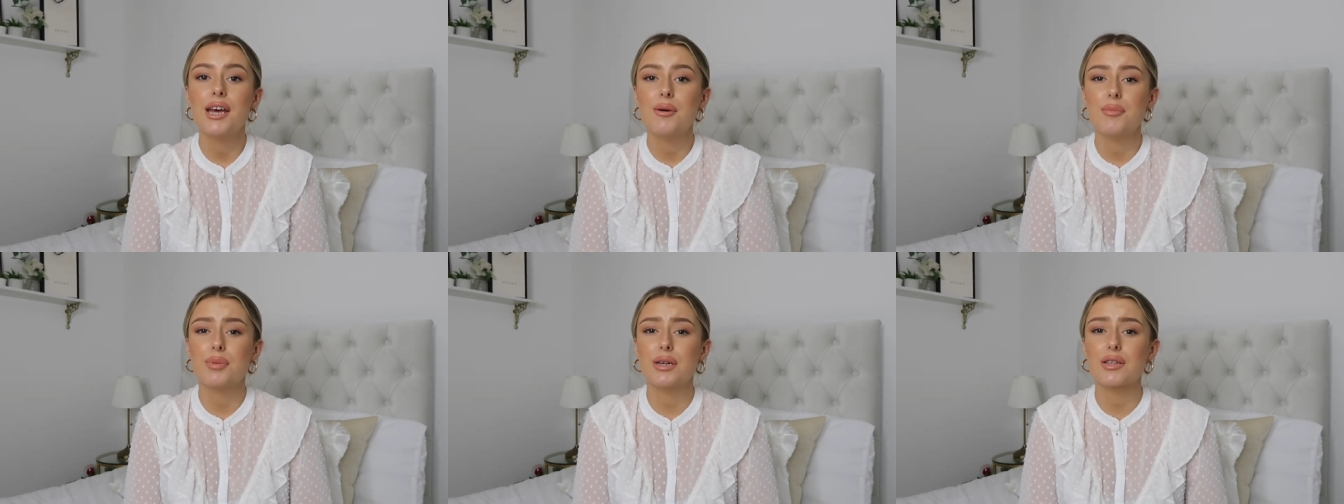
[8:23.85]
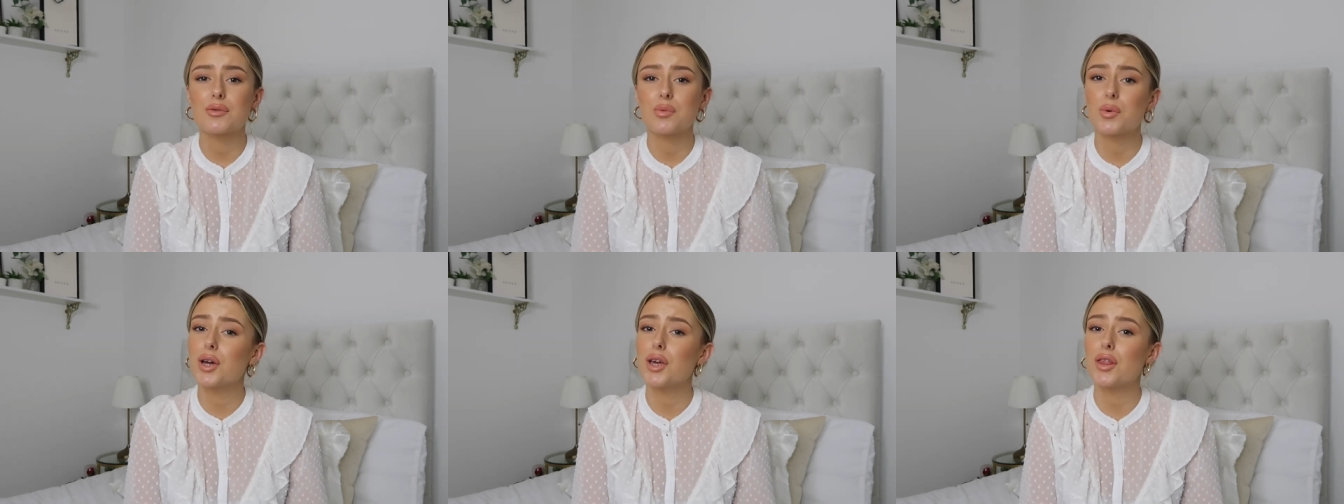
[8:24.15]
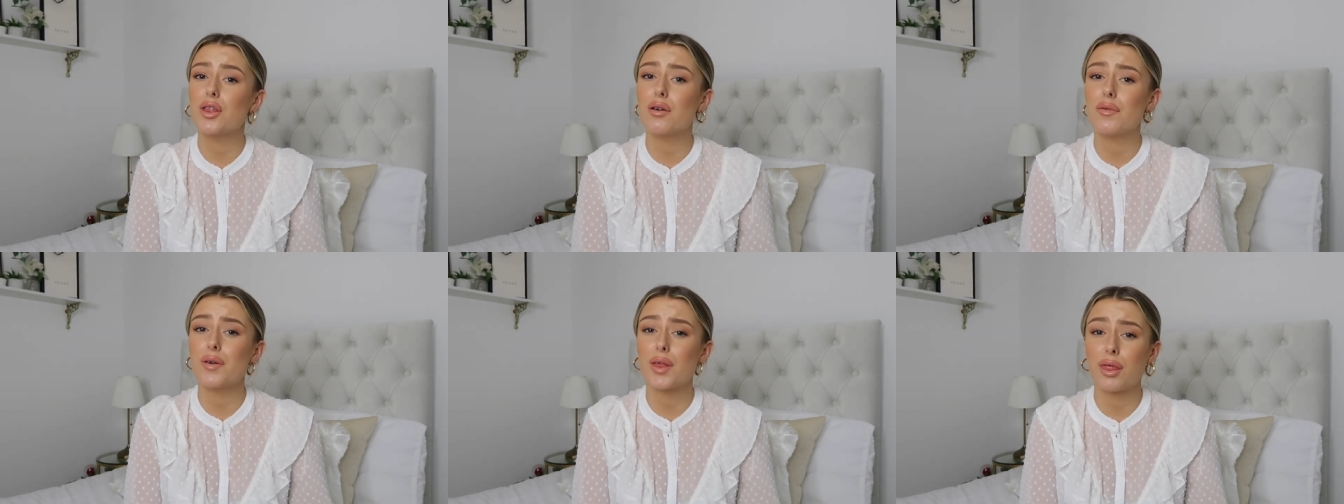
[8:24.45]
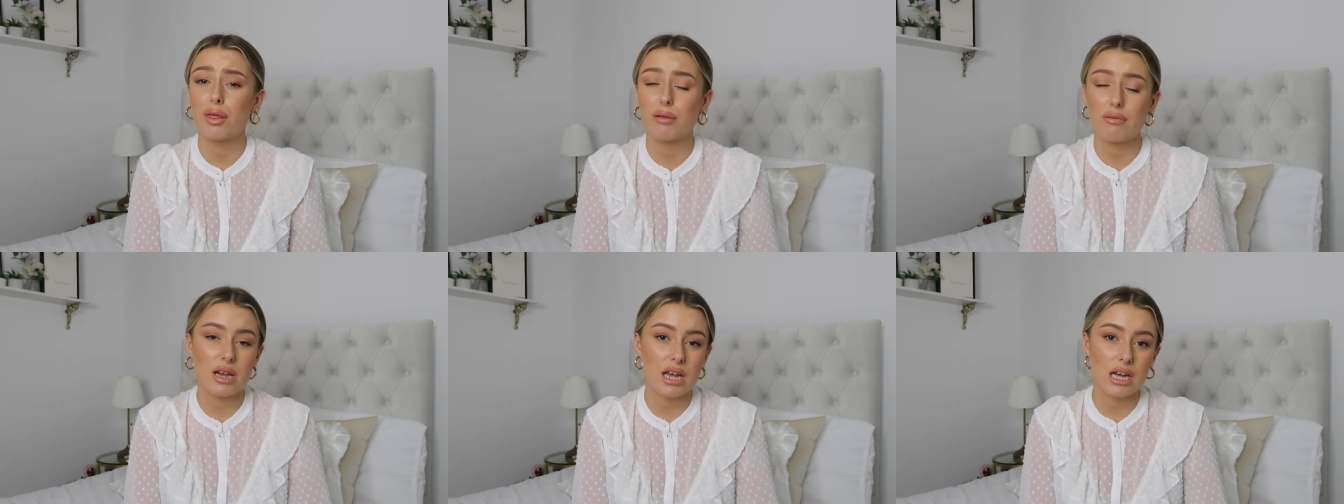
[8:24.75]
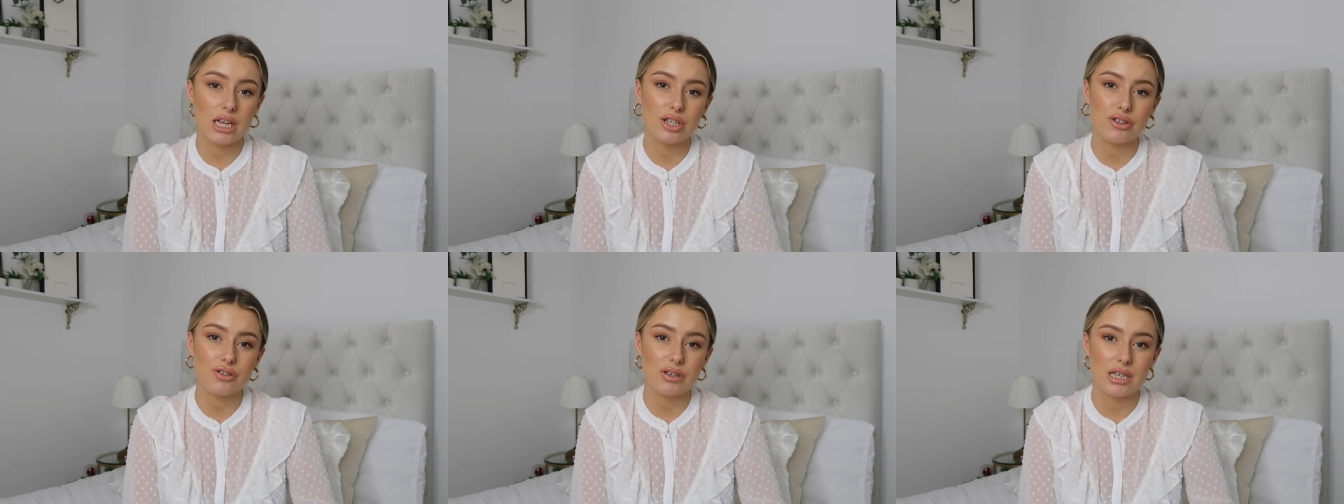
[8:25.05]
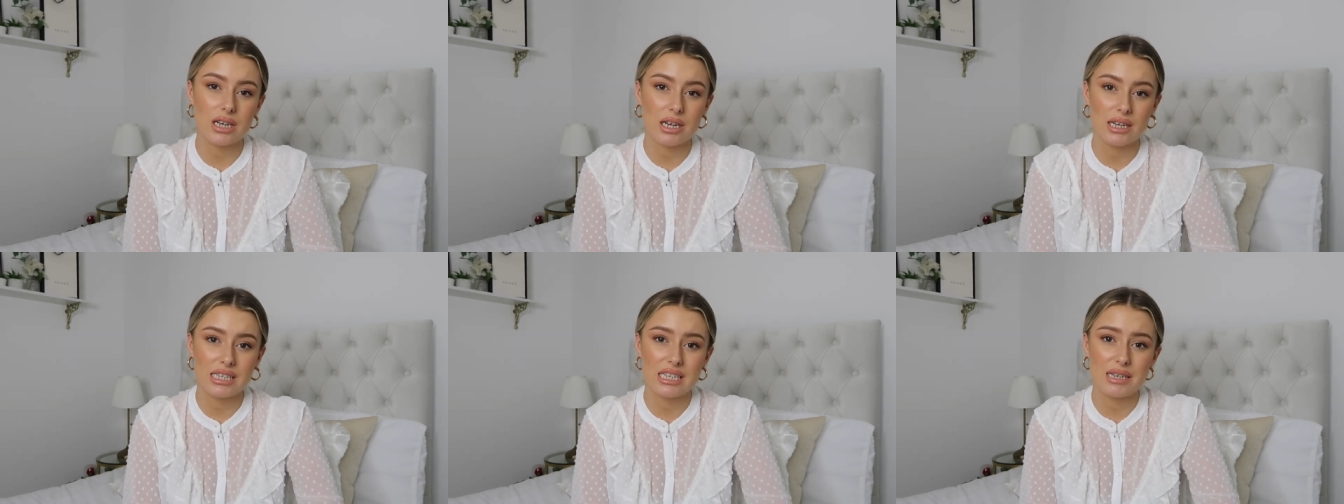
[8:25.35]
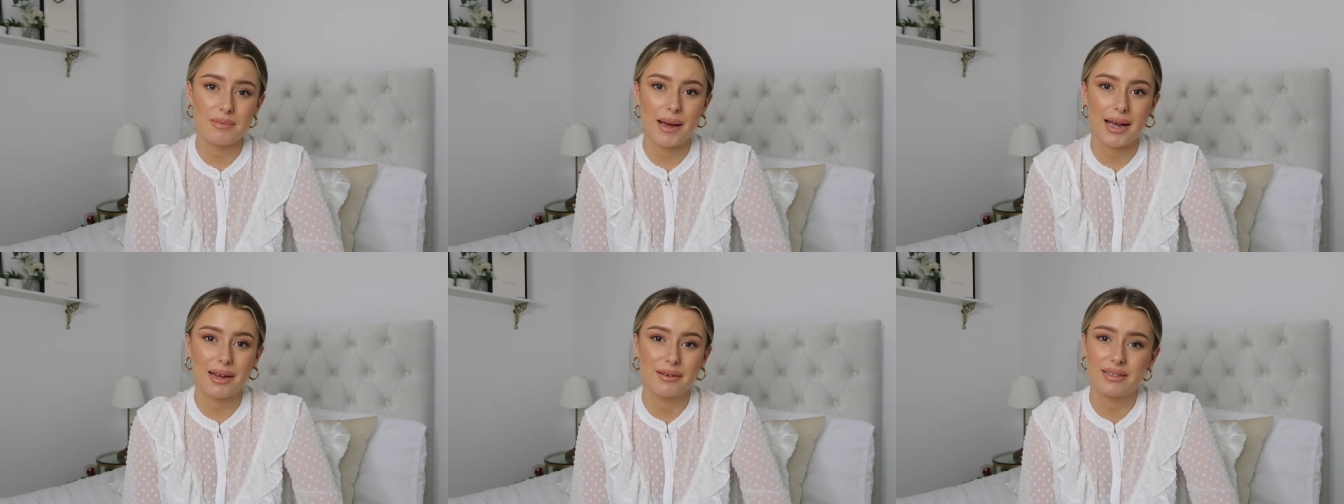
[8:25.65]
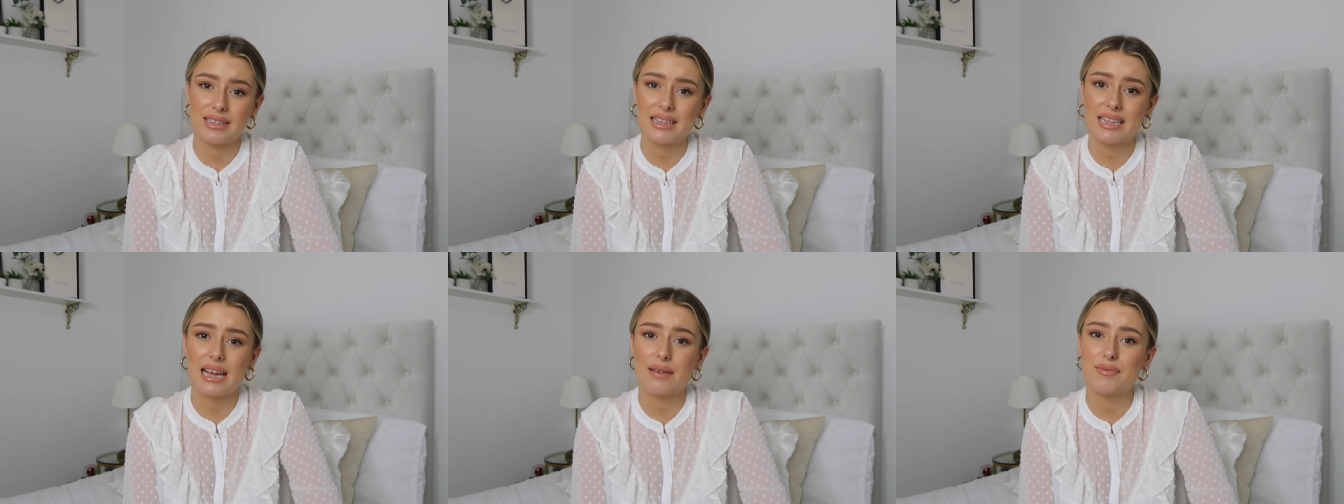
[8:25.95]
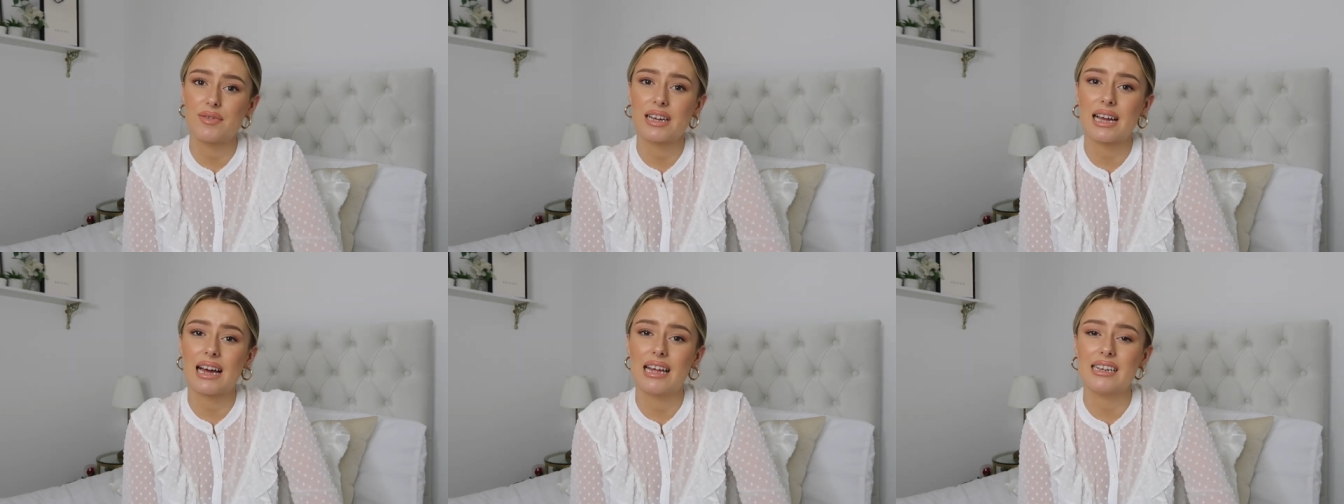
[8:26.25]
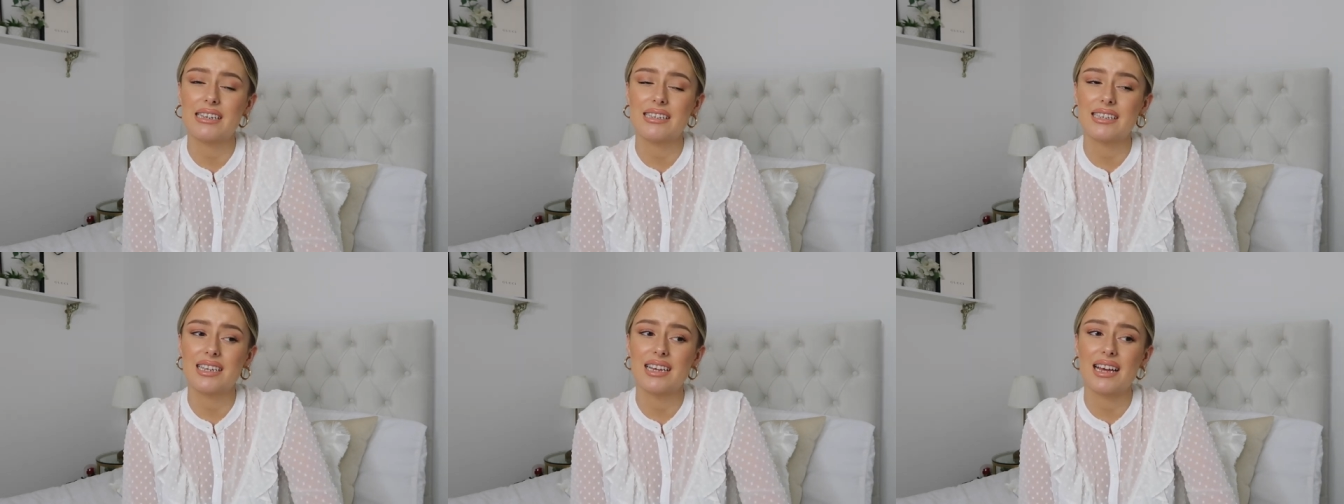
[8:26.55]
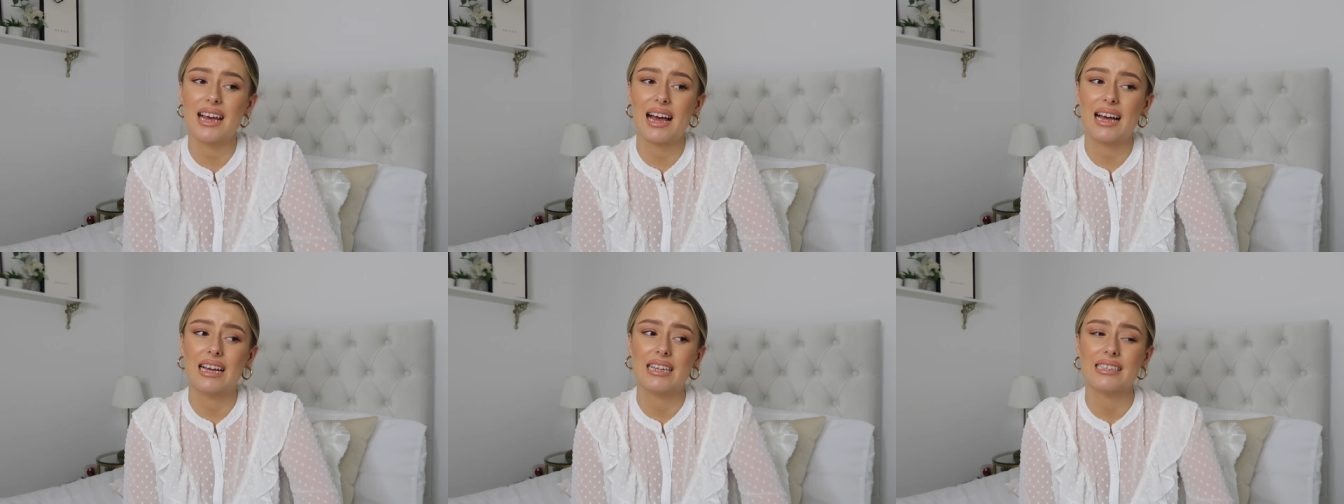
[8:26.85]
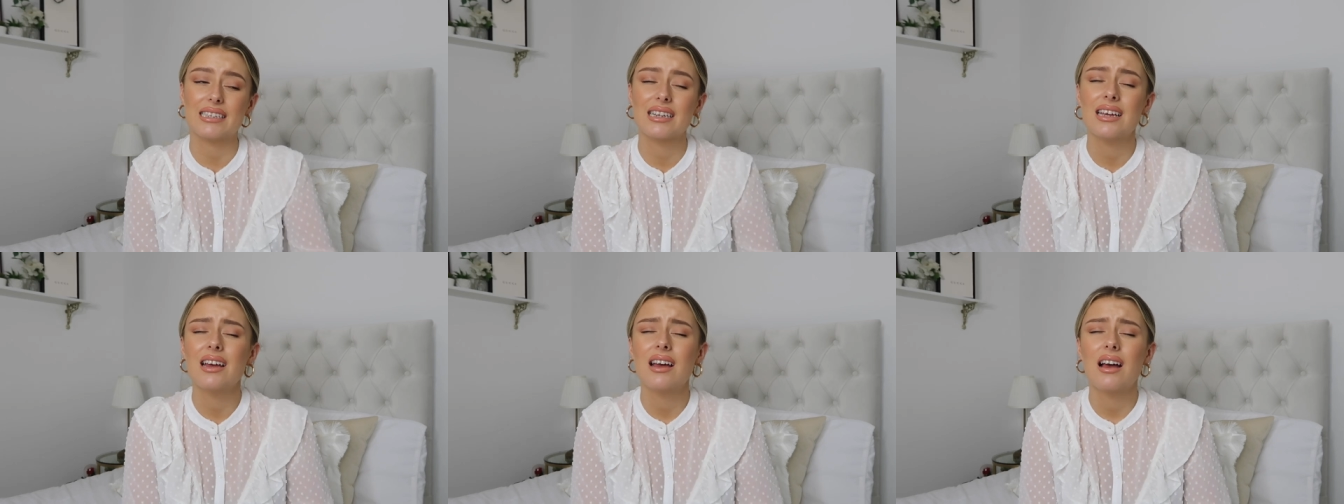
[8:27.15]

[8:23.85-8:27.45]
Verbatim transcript: But it's worth over three hundred and ninety pounds in the advent calendar, and